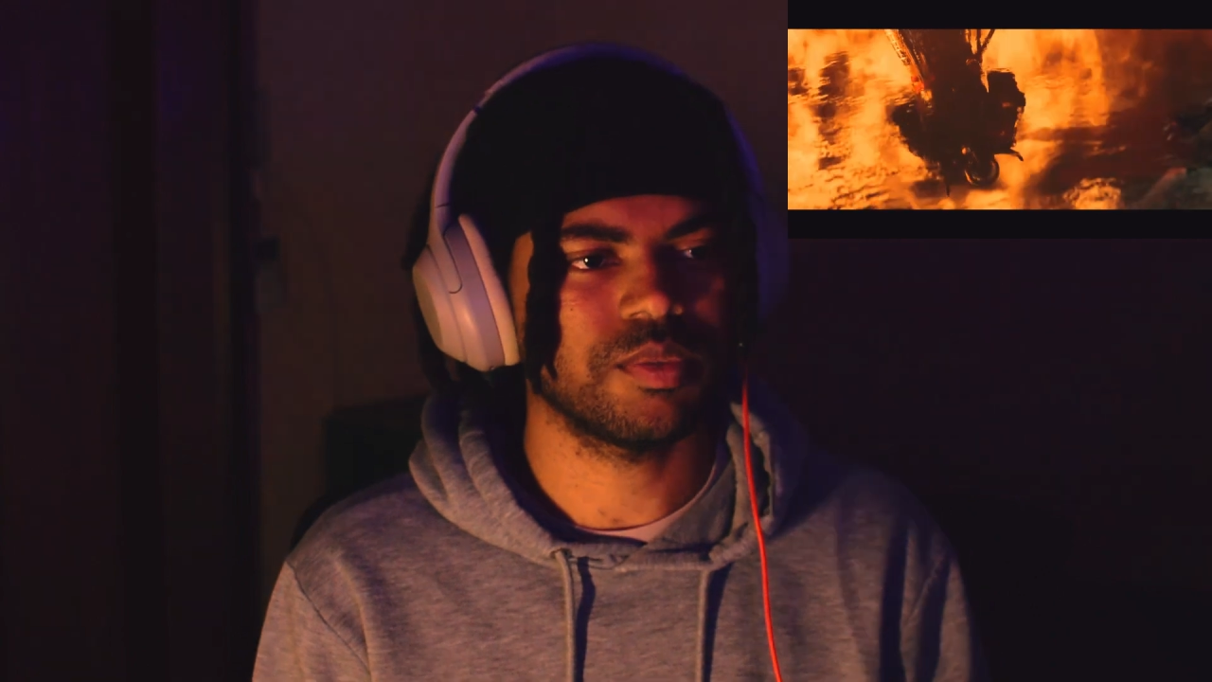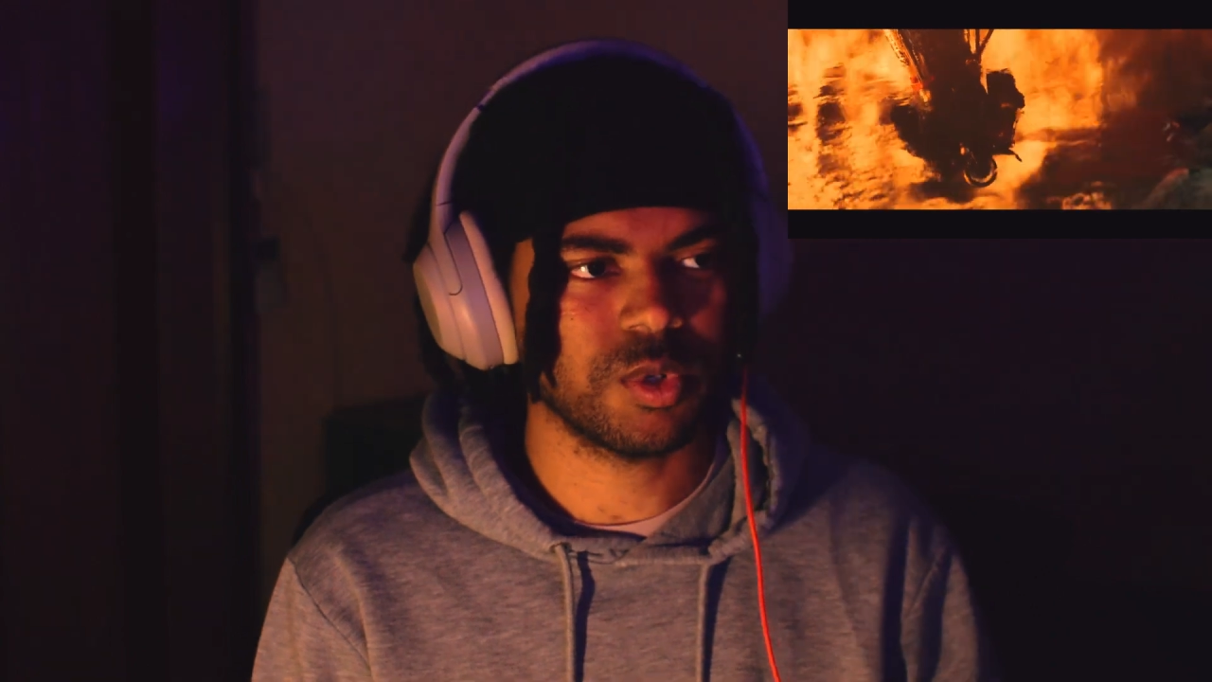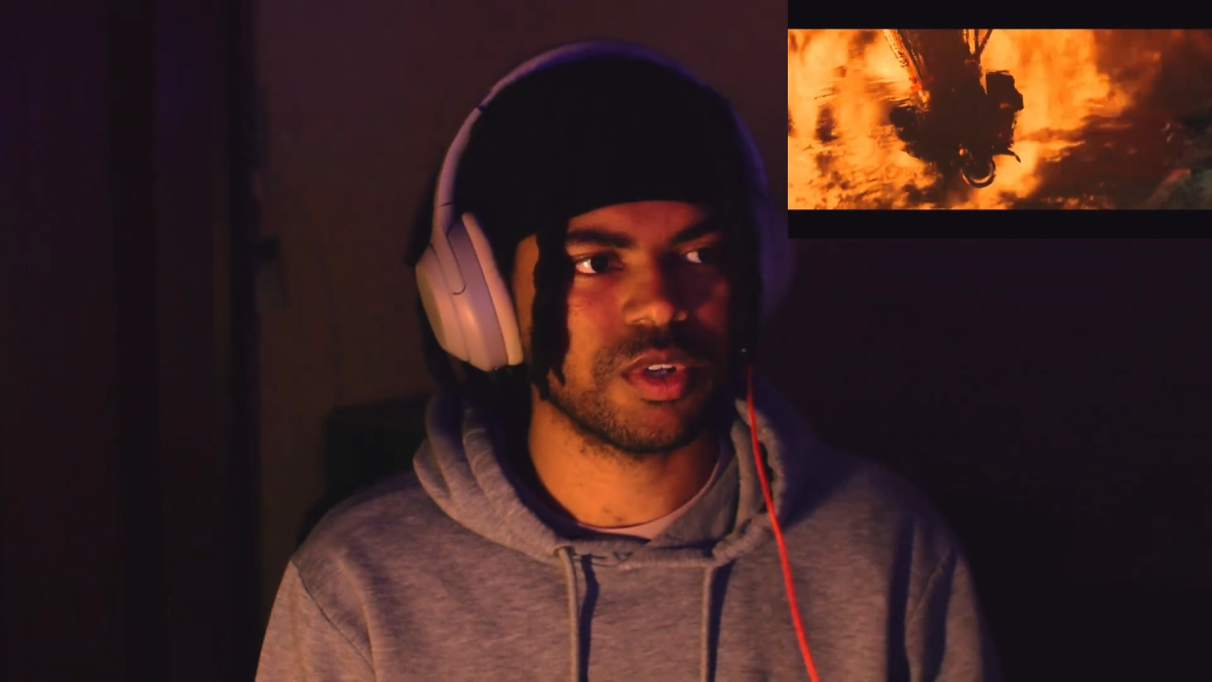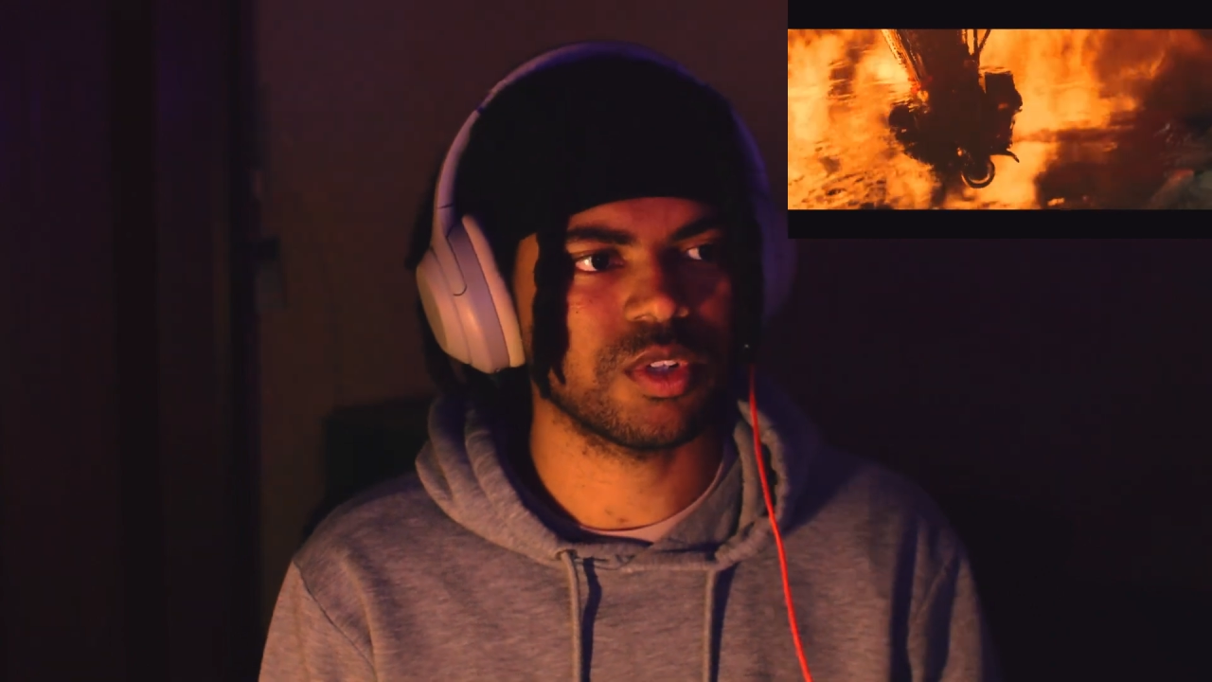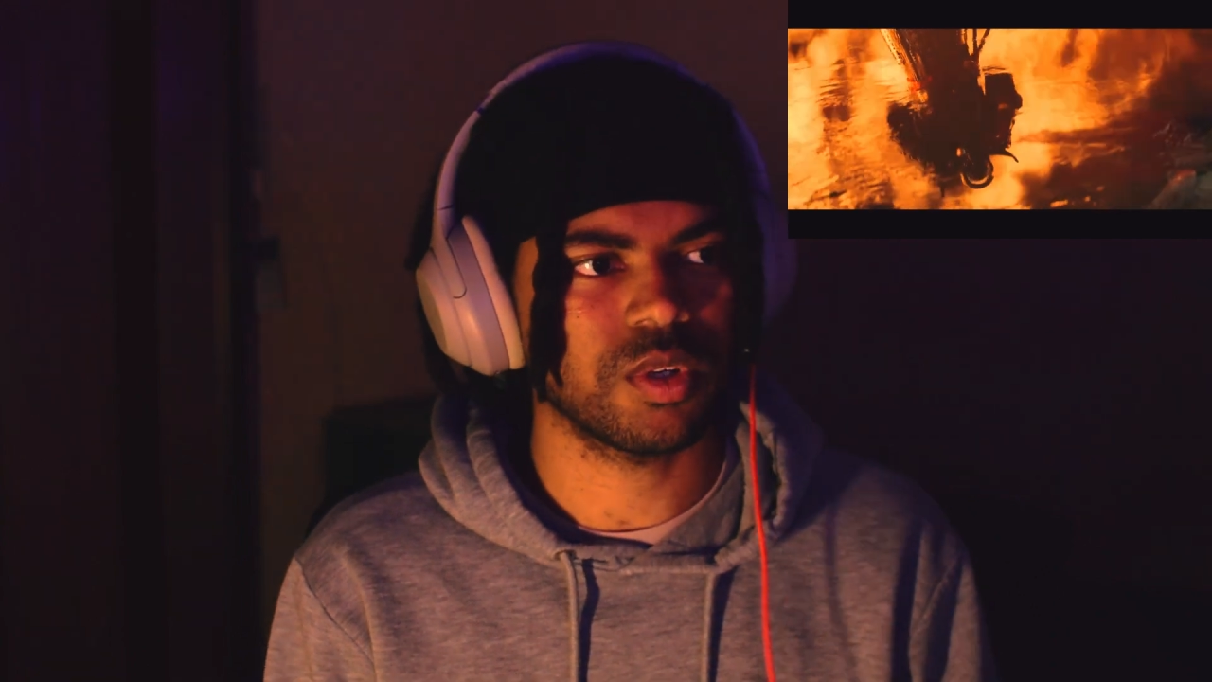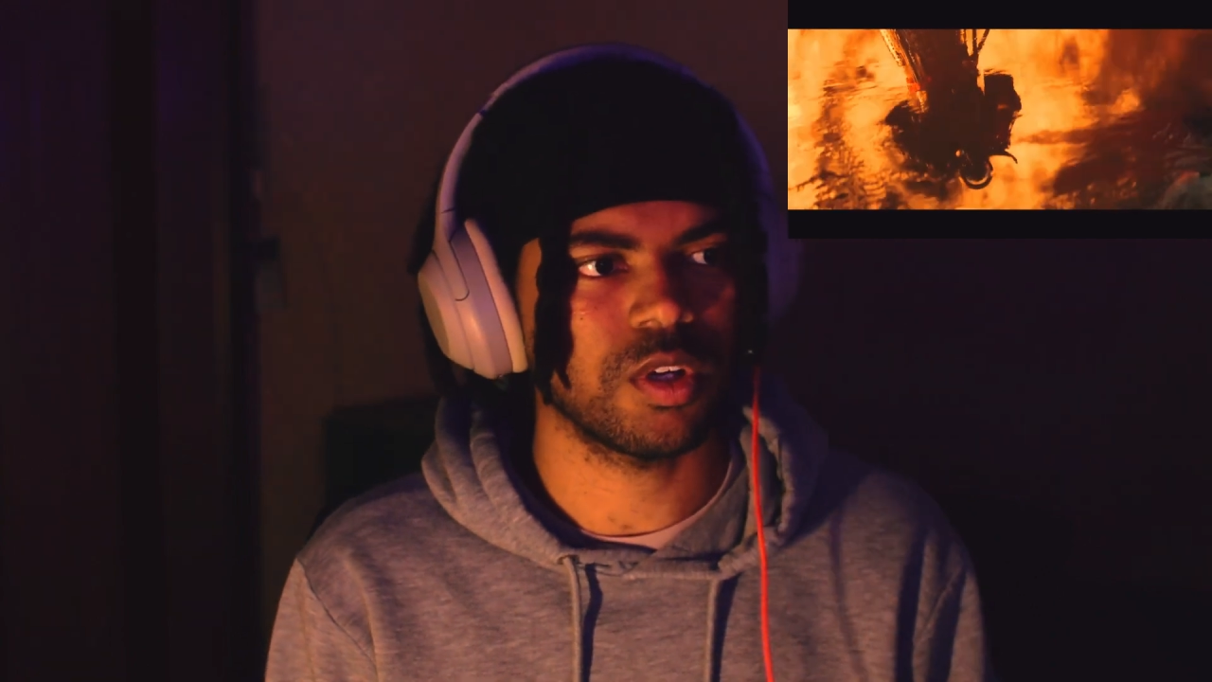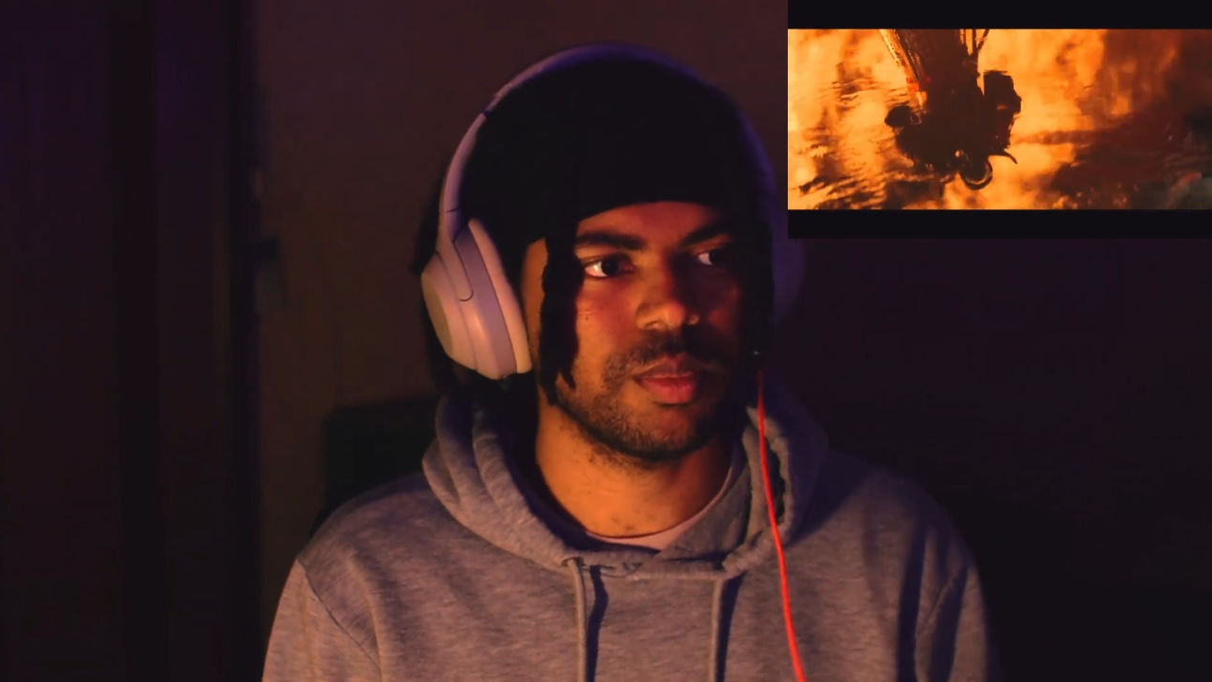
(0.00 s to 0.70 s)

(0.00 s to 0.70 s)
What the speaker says: of course on